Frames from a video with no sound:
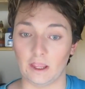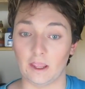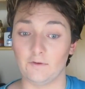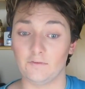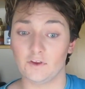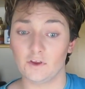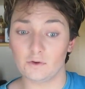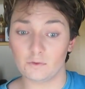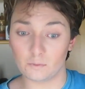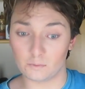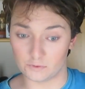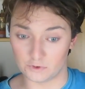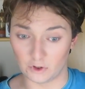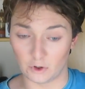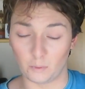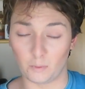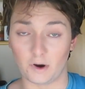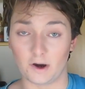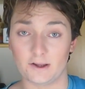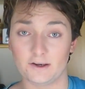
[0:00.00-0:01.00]
If you
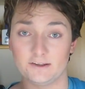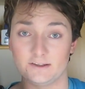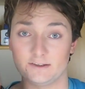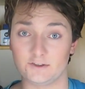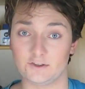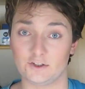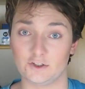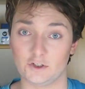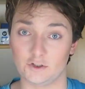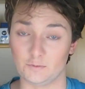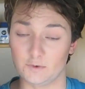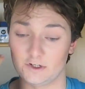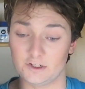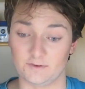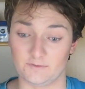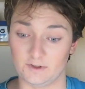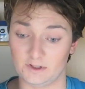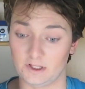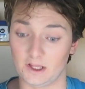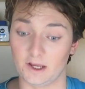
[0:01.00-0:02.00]
don't want too much
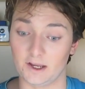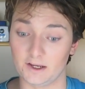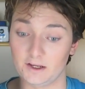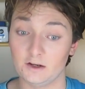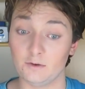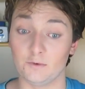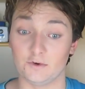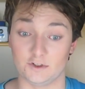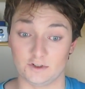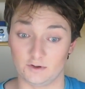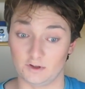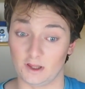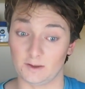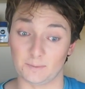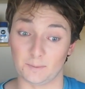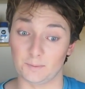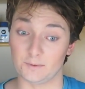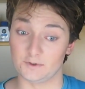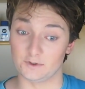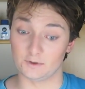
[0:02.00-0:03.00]
of a line, which a lot
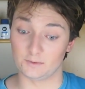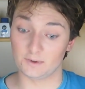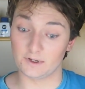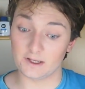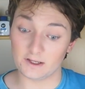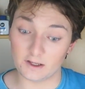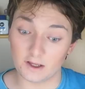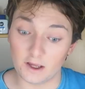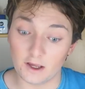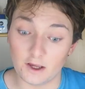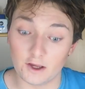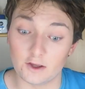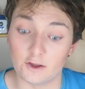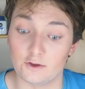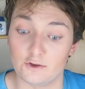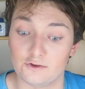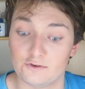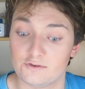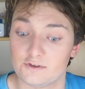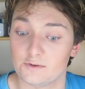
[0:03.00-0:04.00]
of people don't like,
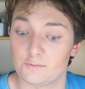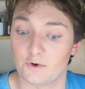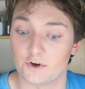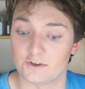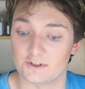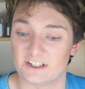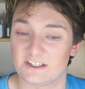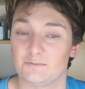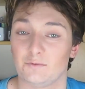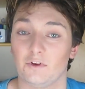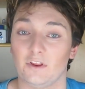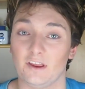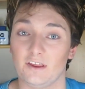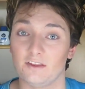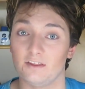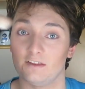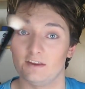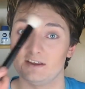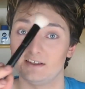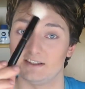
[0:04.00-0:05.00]
you can use a brush that's more like
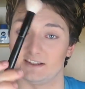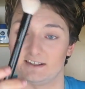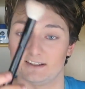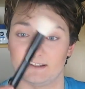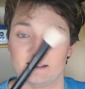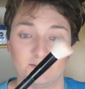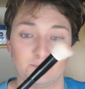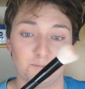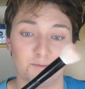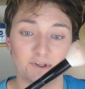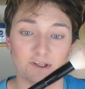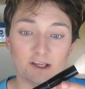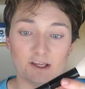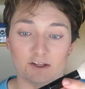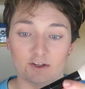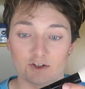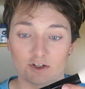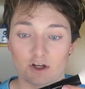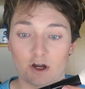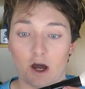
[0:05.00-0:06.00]
this. This is a
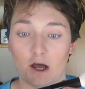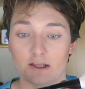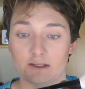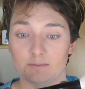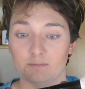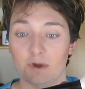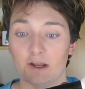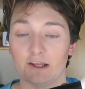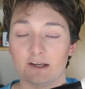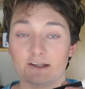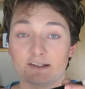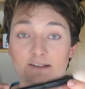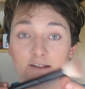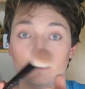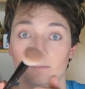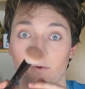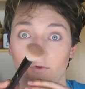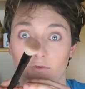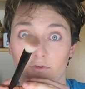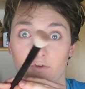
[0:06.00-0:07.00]
BH Cosmetics
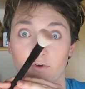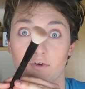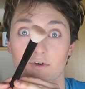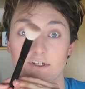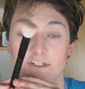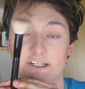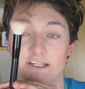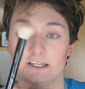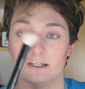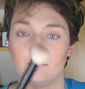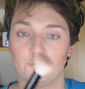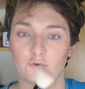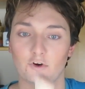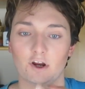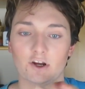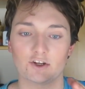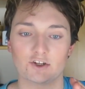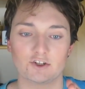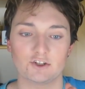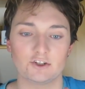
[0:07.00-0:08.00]
number 13
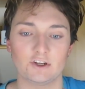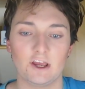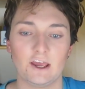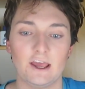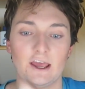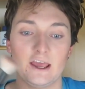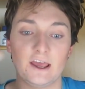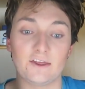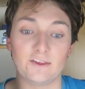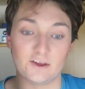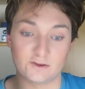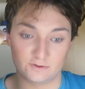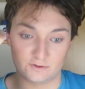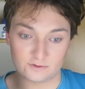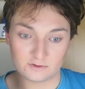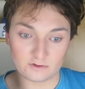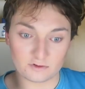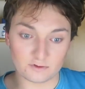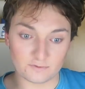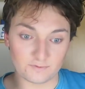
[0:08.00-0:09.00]
brush. This
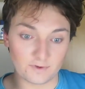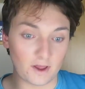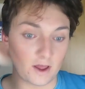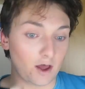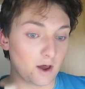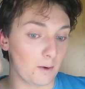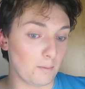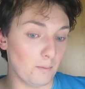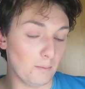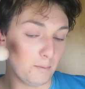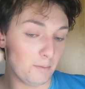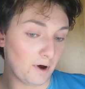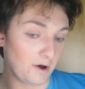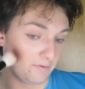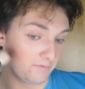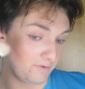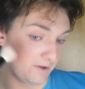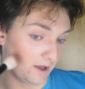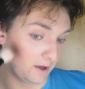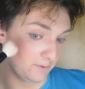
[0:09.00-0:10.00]
will sort of
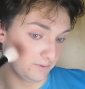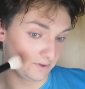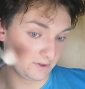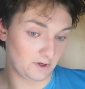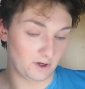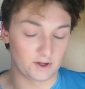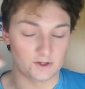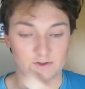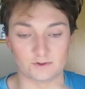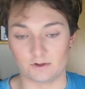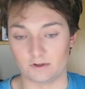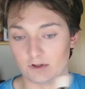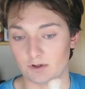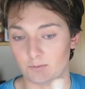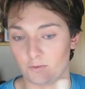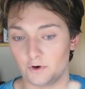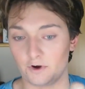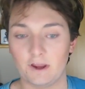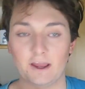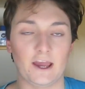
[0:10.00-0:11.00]
buff out the contour a
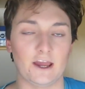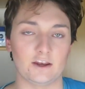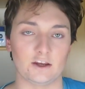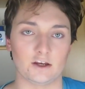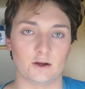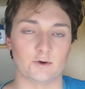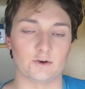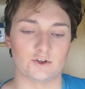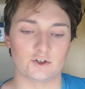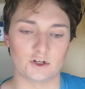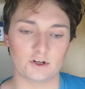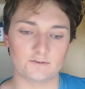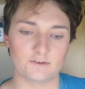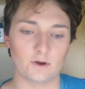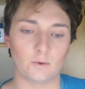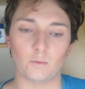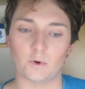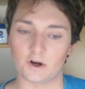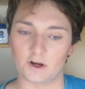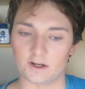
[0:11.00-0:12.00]
little more. And you know, I should have
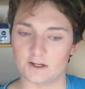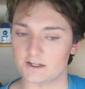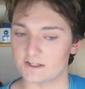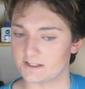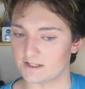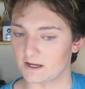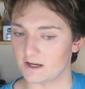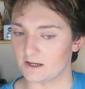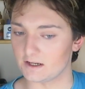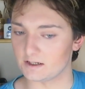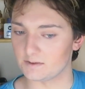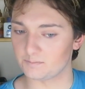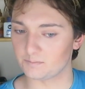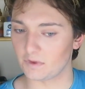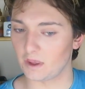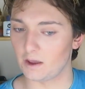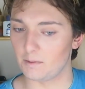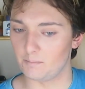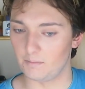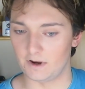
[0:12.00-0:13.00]
done one on each side,
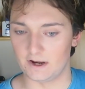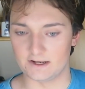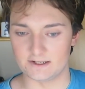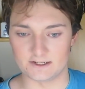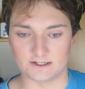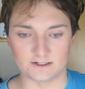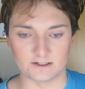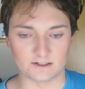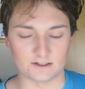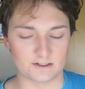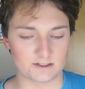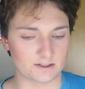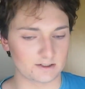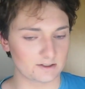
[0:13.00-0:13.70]
but I didn't.